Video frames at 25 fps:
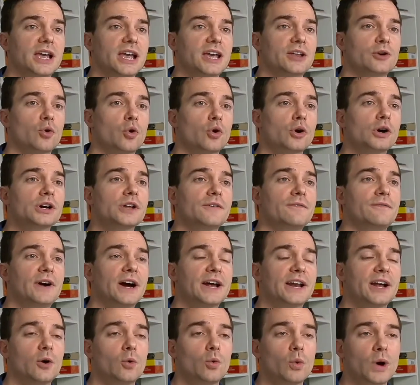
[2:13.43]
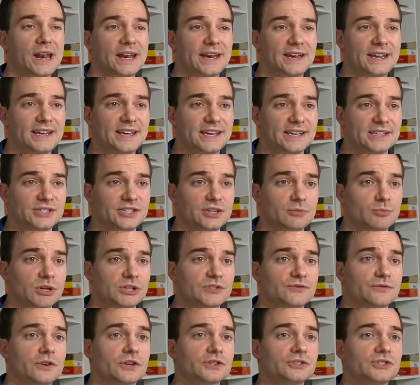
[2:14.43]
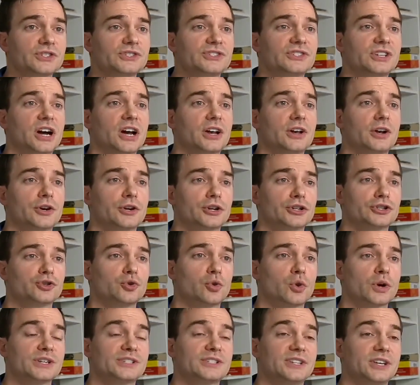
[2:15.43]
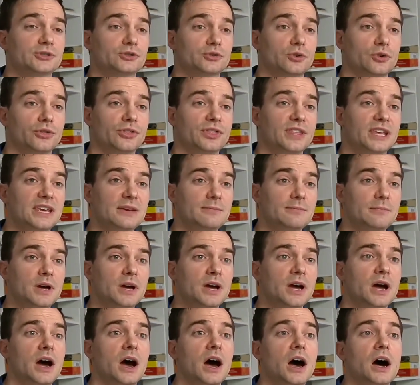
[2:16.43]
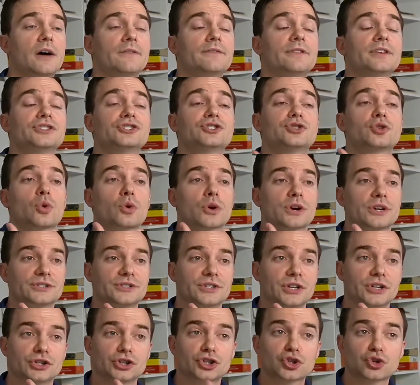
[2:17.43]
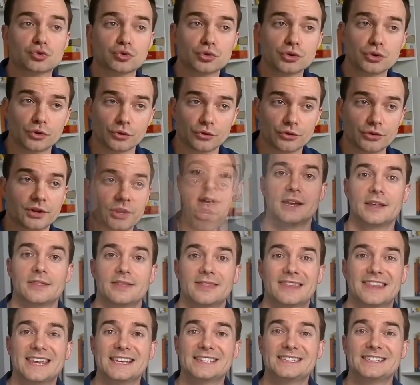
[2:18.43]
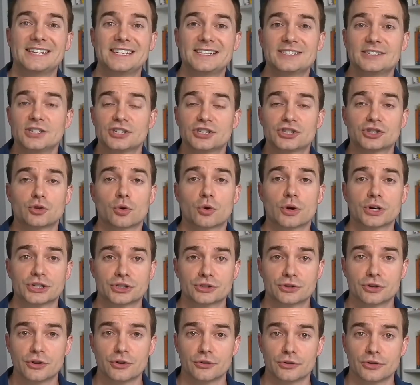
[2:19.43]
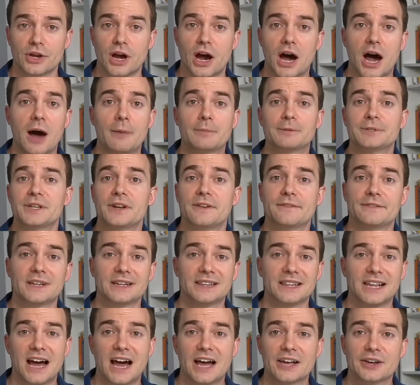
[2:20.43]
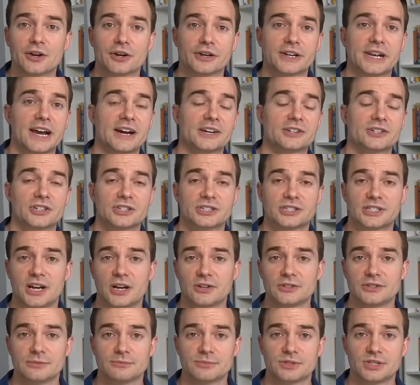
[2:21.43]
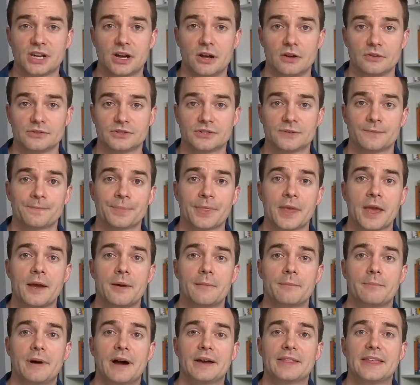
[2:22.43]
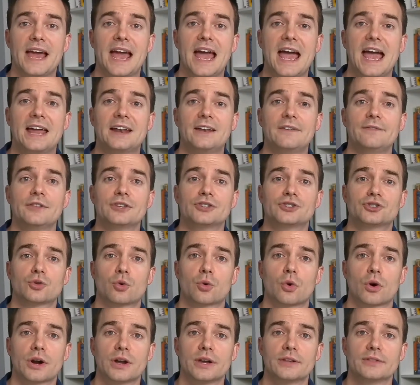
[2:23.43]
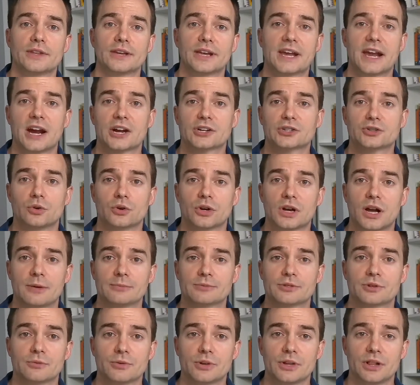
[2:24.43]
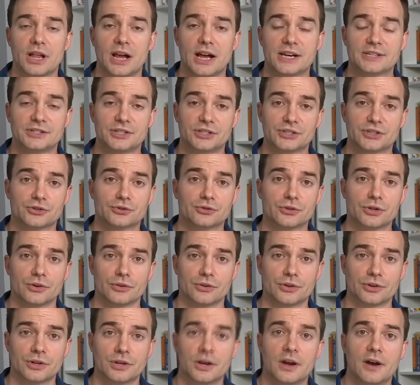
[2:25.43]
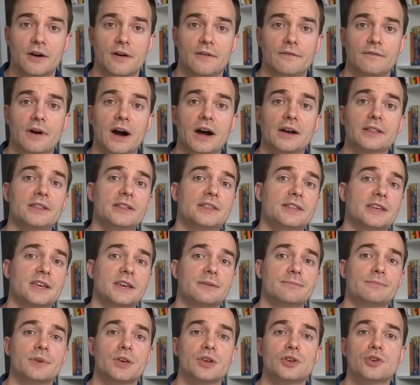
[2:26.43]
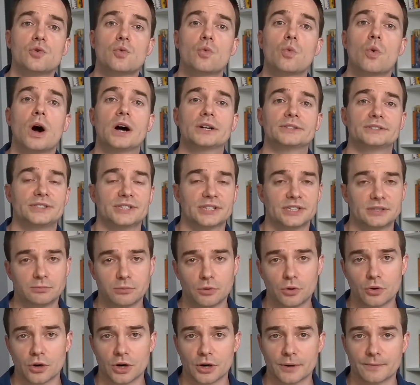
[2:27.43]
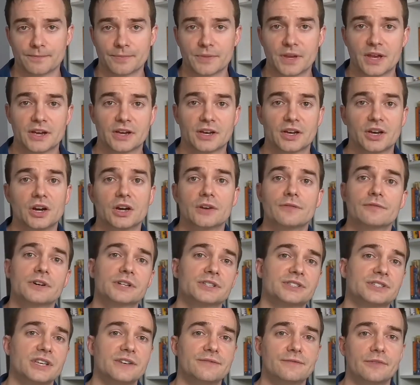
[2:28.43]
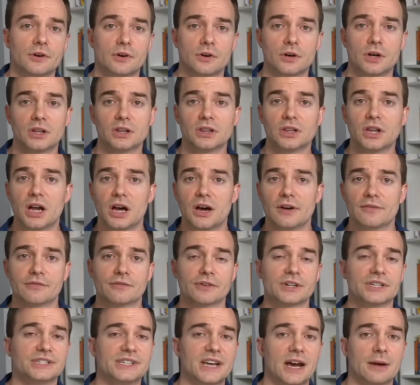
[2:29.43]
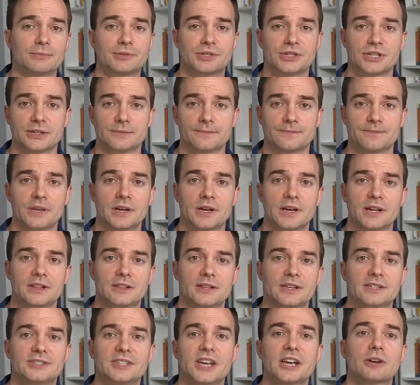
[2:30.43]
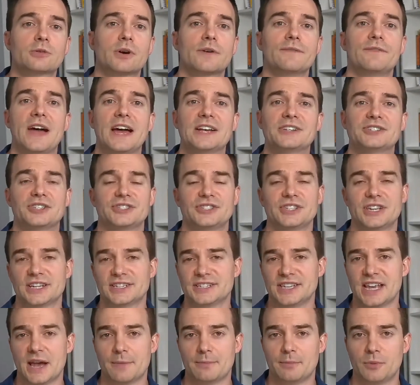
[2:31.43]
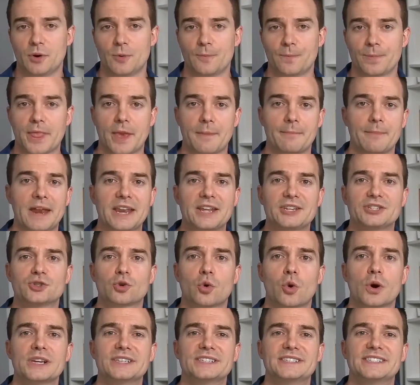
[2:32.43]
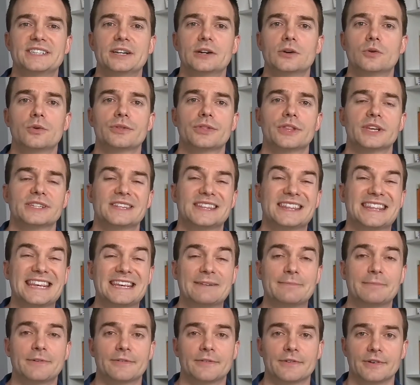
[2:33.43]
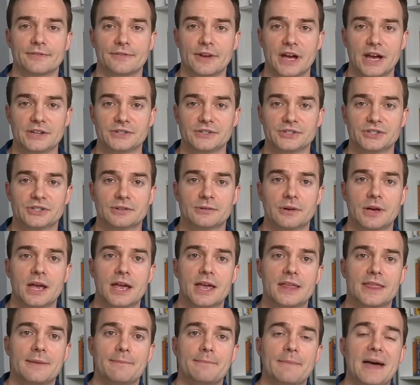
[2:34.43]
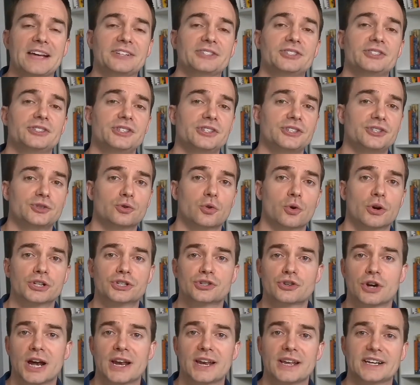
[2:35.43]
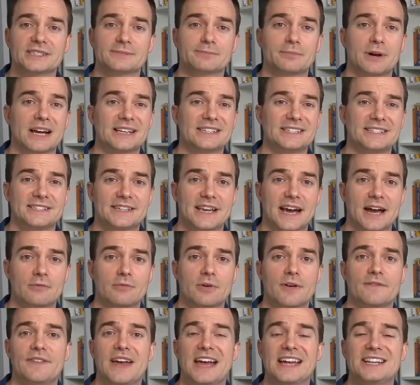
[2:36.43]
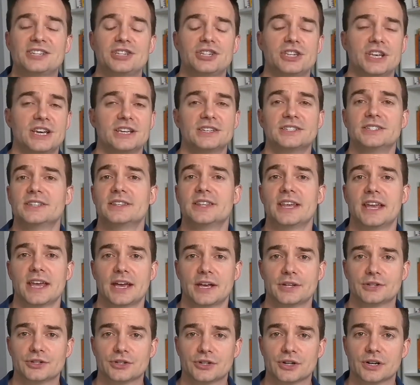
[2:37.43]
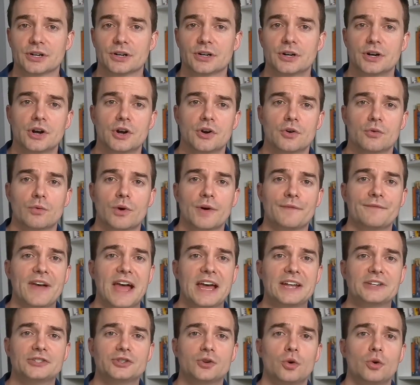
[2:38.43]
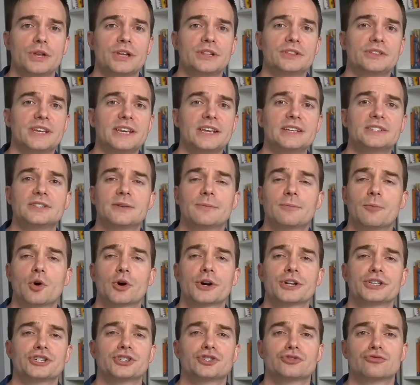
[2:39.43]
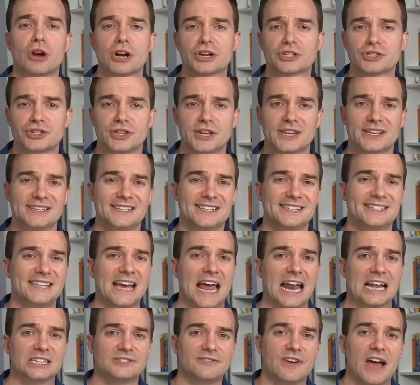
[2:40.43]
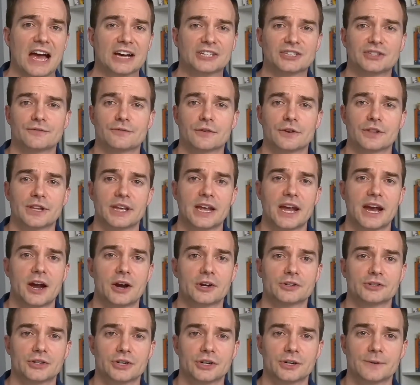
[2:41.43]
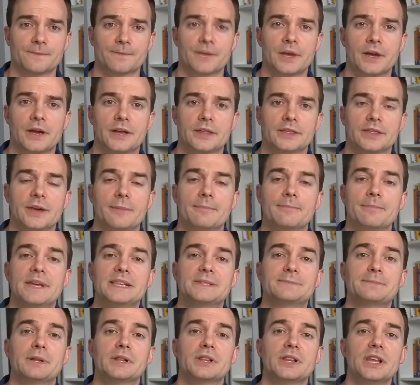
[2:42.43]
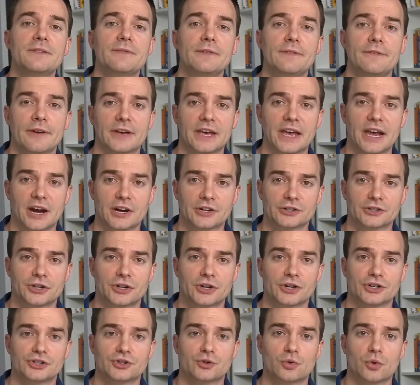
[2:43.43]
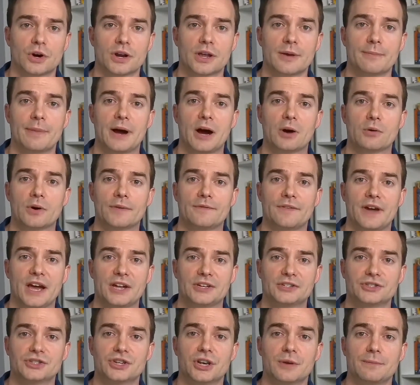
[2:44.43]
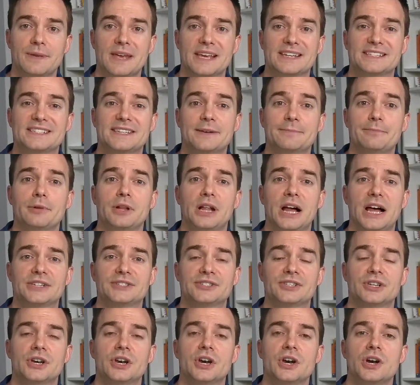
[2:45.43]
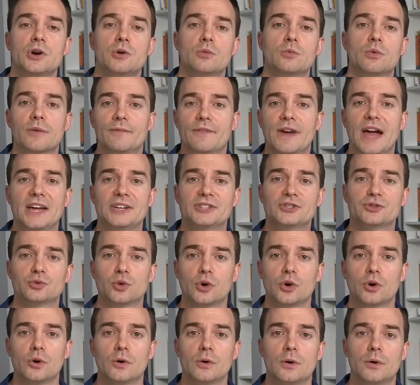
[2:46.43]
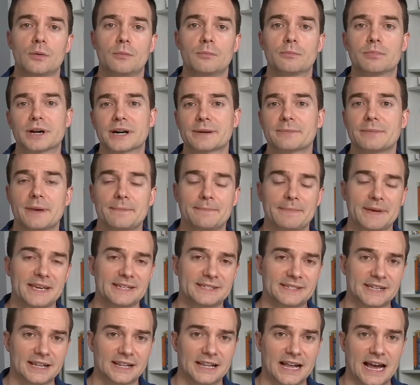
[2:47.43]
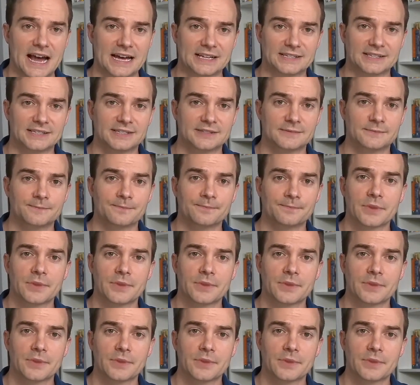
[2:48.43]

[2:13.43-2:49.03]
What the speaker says: In order to find out what it is, you must first decide on your story's central theme of the story's truth. This is the story's truth, the opposite of the lie your character tells themselves. By the end of the story, the character will come to realize this truth. Find the theme you want to explore. Good versus evil, love, redemption. Let's take revenge as an example. Many stories deal with the theme of revenge. The message these stories try to express is that revenge isn't the answer. Revenge only leads to more destruction and dissatisfaction for the character. The misbelief of a character in a story about revenge could be as simple as, revenge will bring me peace at last.